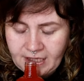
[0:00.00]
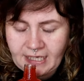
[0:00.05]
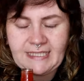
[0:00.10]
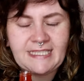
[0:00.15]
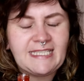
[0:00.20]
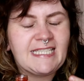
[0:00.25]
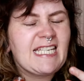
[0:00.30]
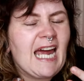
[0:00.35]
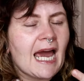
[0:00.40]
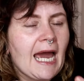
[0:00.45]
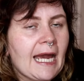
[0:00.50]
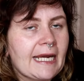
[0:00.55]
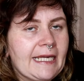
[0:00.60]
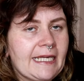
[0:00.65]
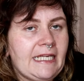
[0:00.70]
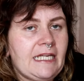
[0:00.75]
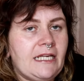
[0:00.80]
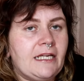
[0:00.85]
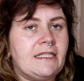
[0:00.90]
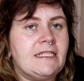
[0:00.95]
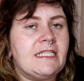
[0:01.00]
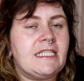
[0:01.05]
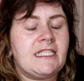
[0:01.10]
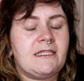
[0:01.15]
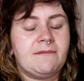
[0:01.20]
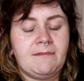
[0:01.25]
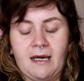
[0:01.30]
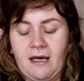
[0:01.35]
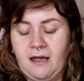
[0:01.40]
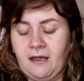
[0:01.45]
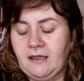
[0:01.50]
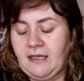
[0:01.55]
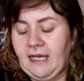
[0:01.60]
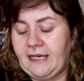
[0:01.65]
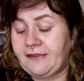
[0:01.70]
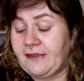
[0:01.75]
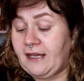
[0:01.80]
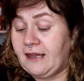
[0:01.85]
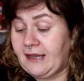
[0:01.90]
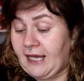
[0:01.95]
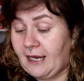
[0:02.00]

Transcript: It's tangy. You can smell like the